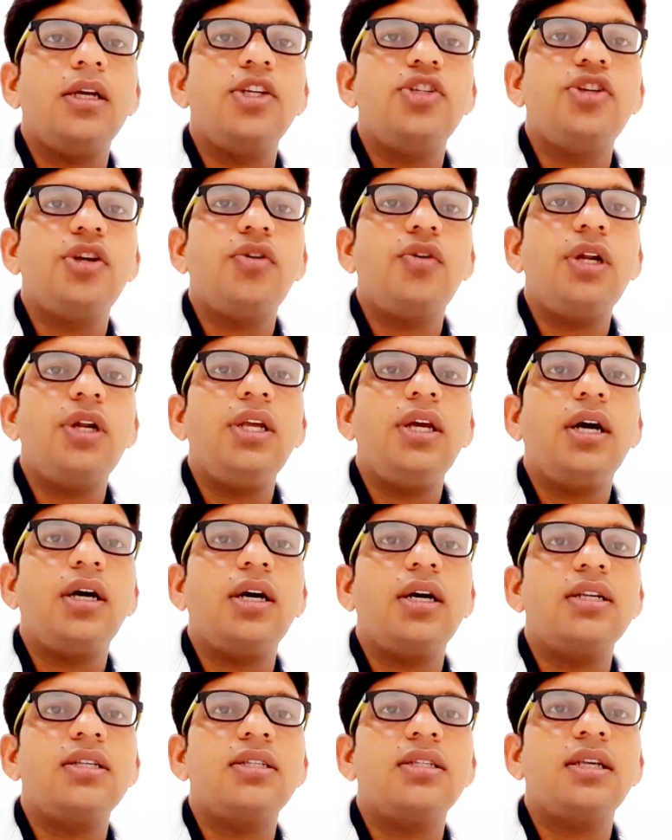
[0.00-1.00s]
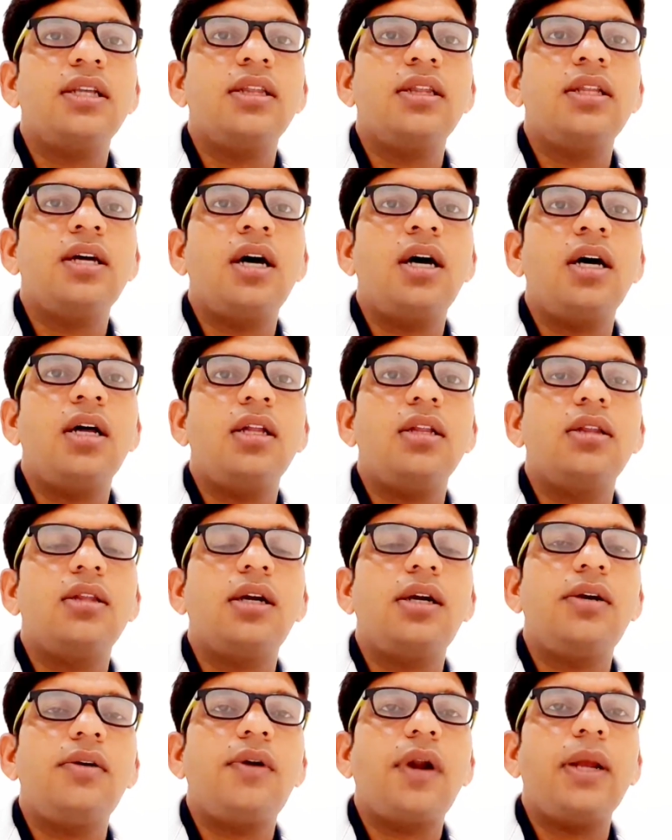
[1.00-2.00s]
generally occurs in the
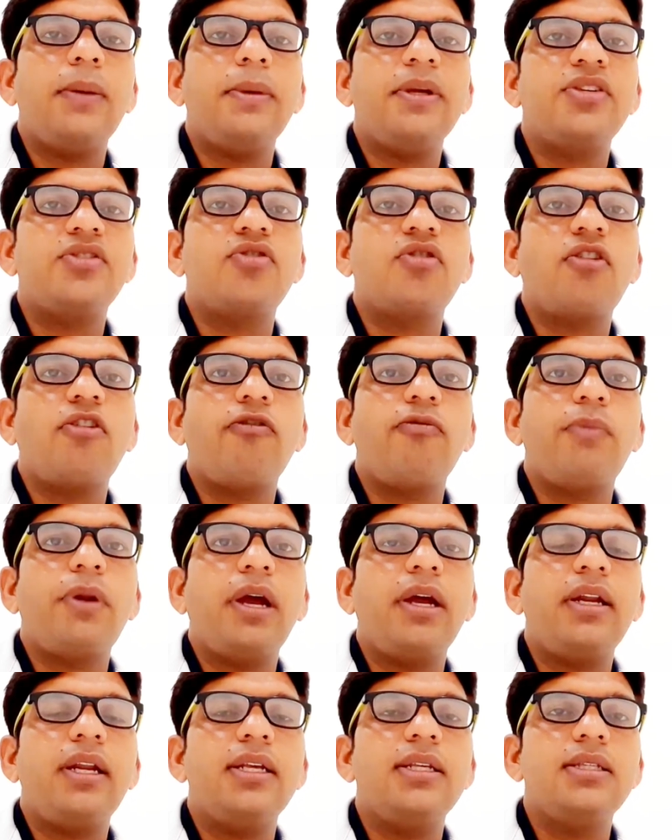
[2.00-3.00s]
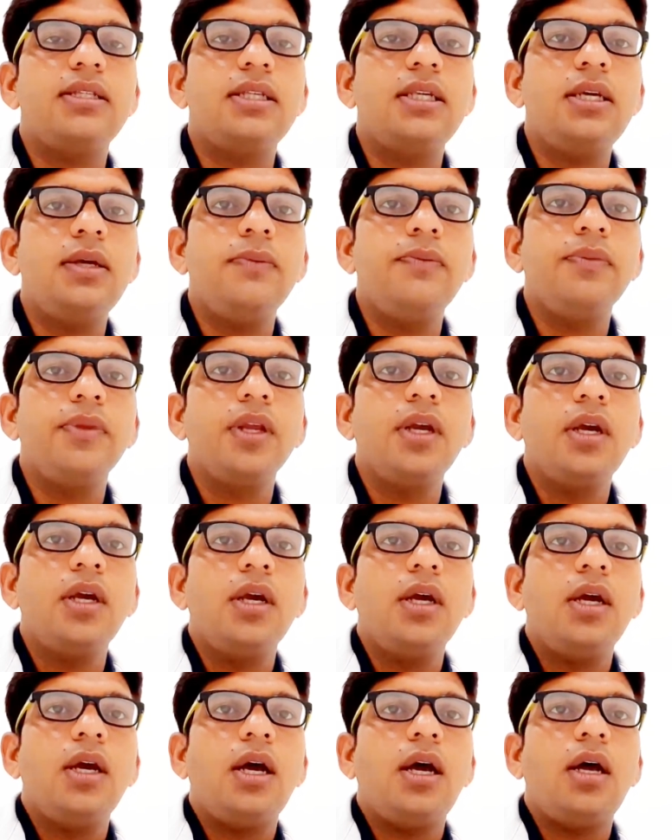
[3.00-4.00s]
third trimester of pregnancy.
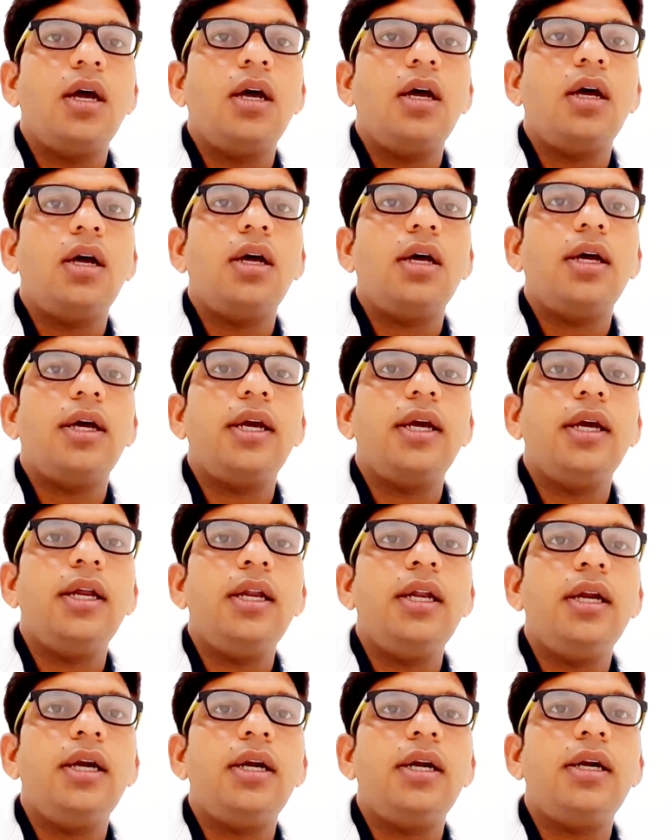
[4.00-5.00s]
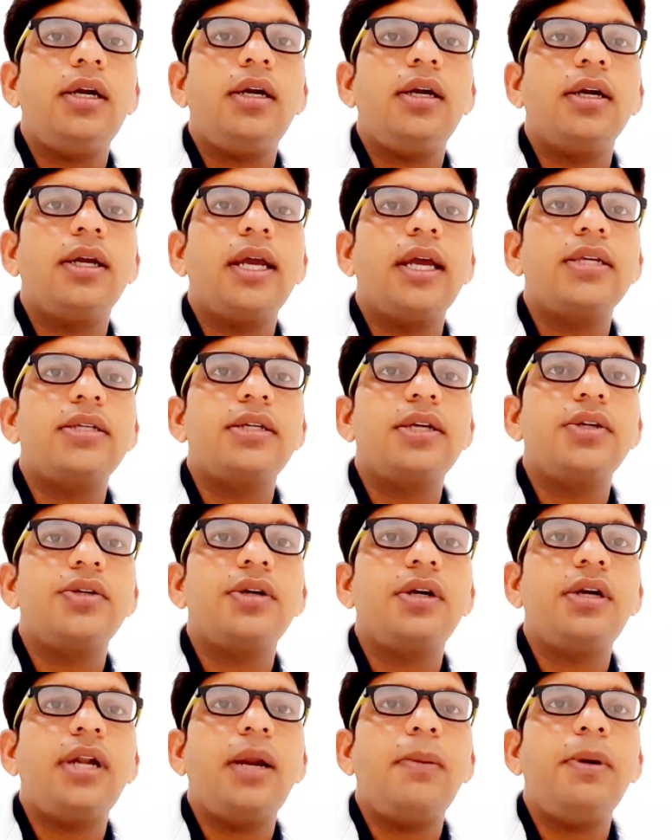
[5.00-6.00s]
In
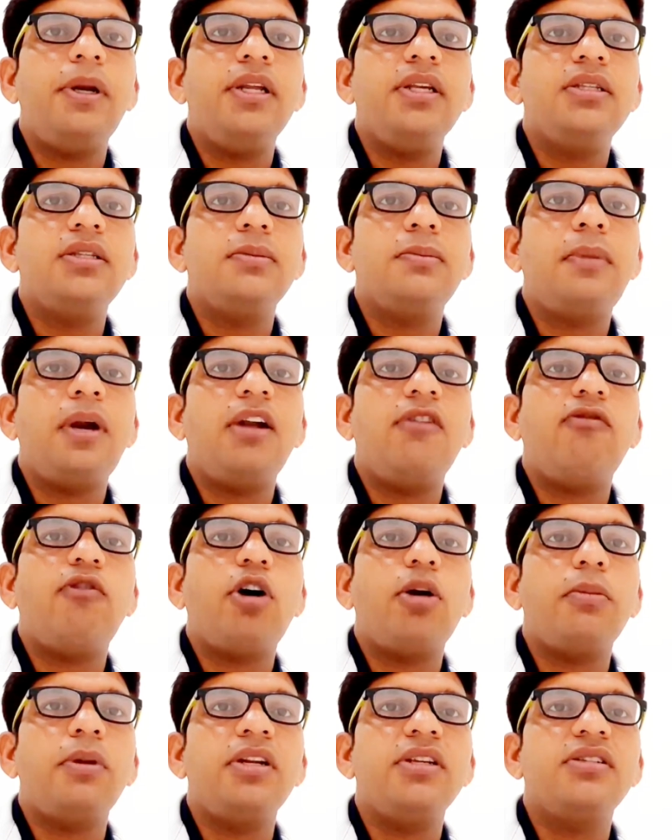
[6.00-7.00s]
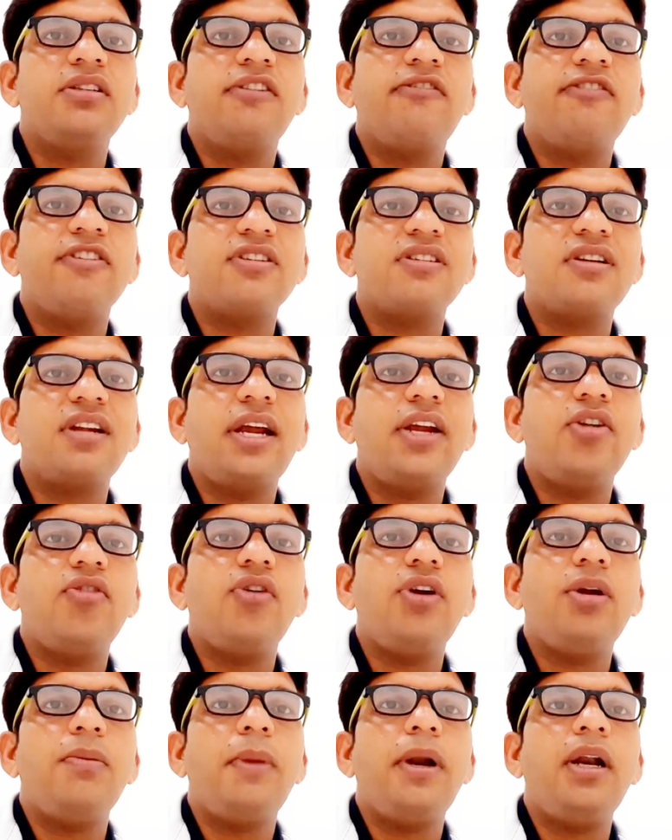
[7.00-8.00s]
gestational diabetes, metformin is the first line
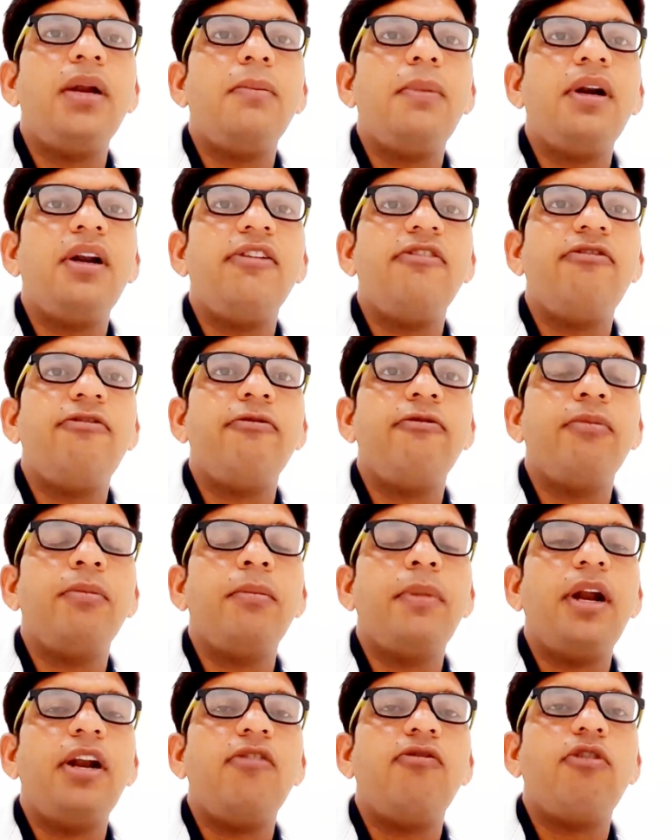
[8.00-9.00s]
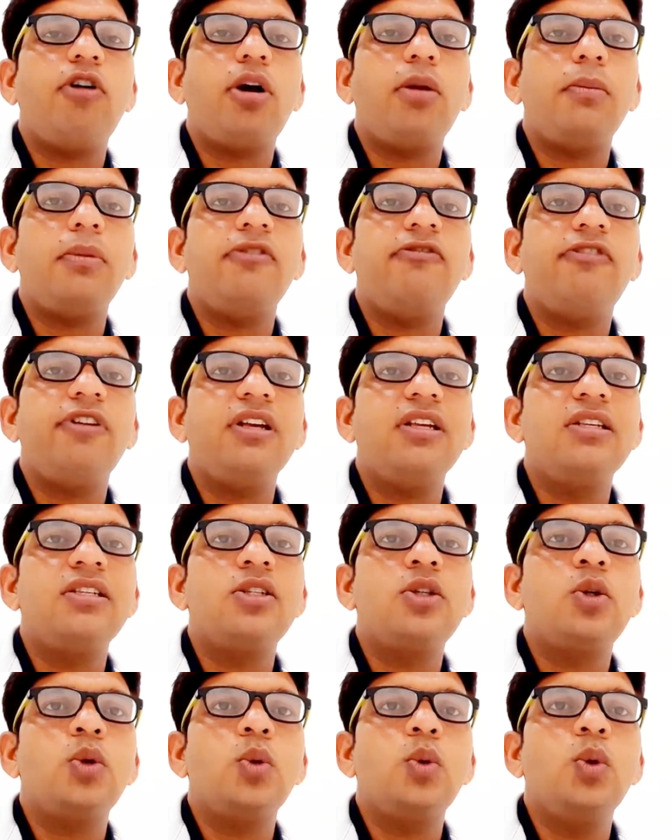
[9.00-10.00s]
treatment, but if metformin
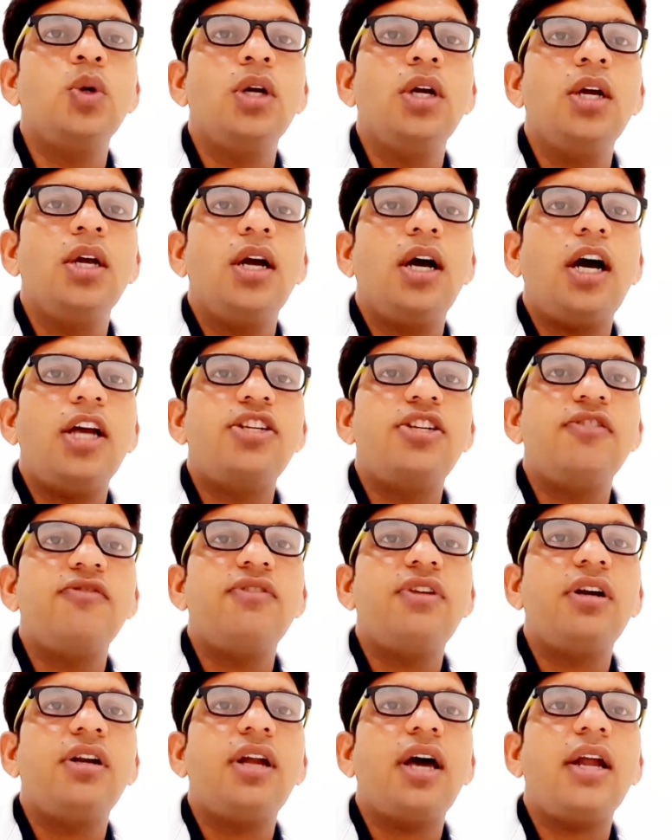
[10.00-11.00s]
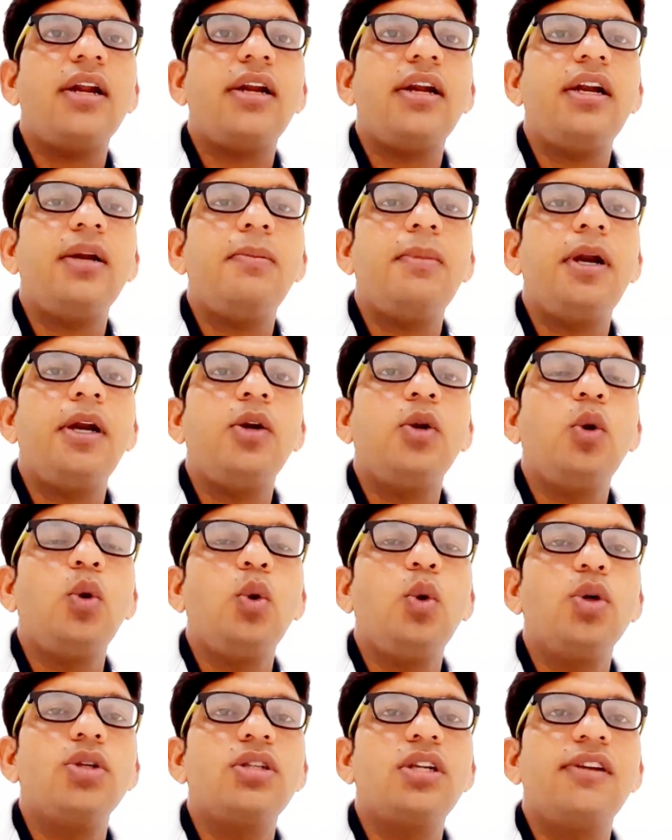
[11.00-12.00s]
fails to achieve the target blood
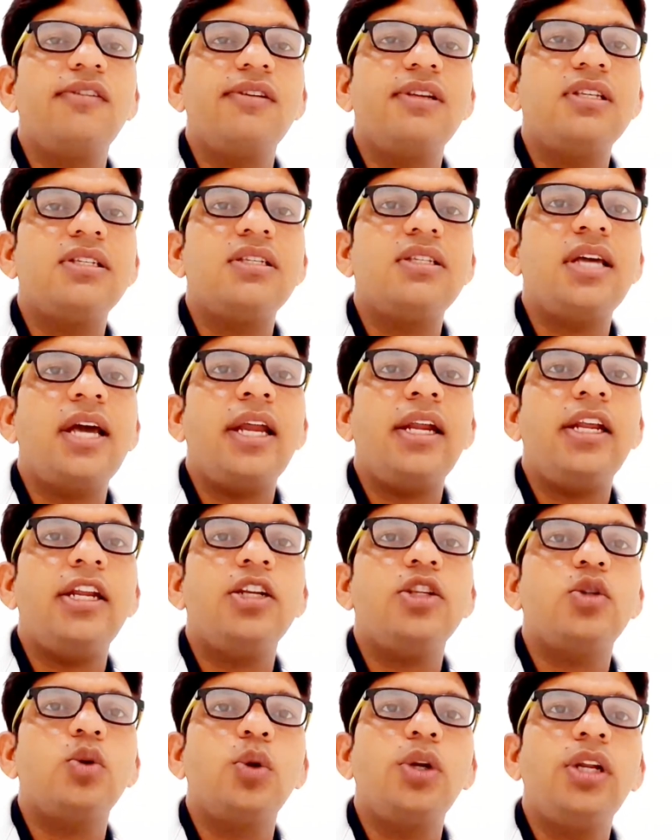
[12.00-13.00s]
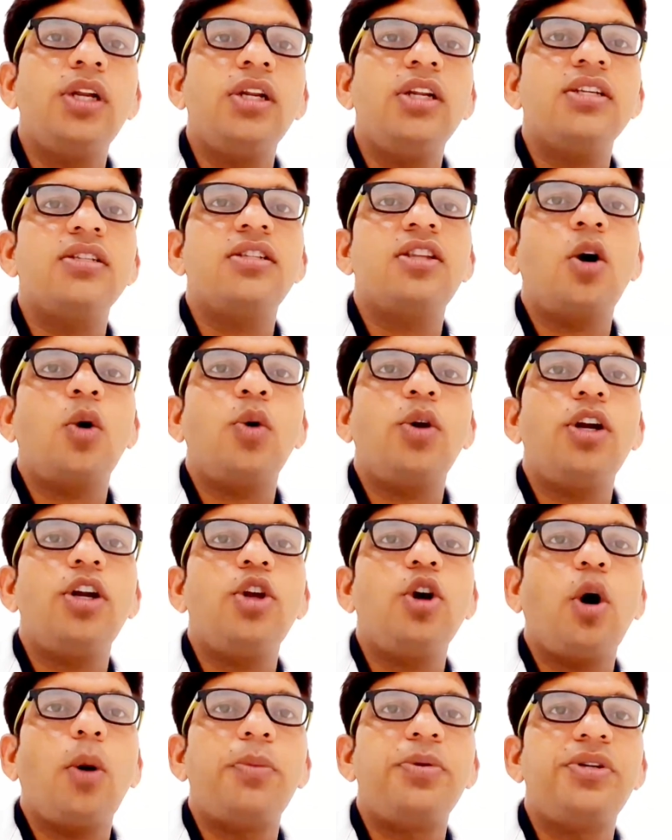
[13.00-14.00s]
glucose levels, then insulin is the only
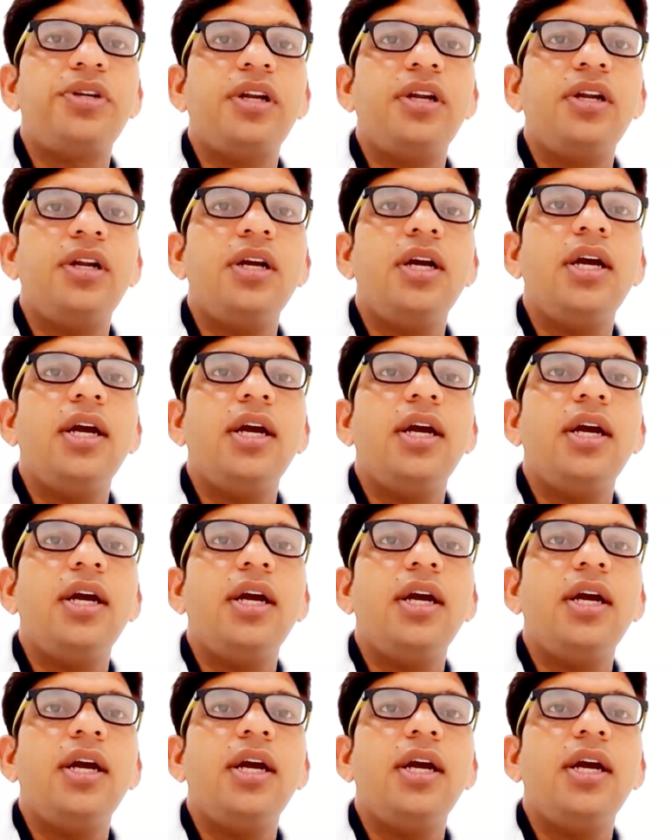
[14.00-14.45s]
option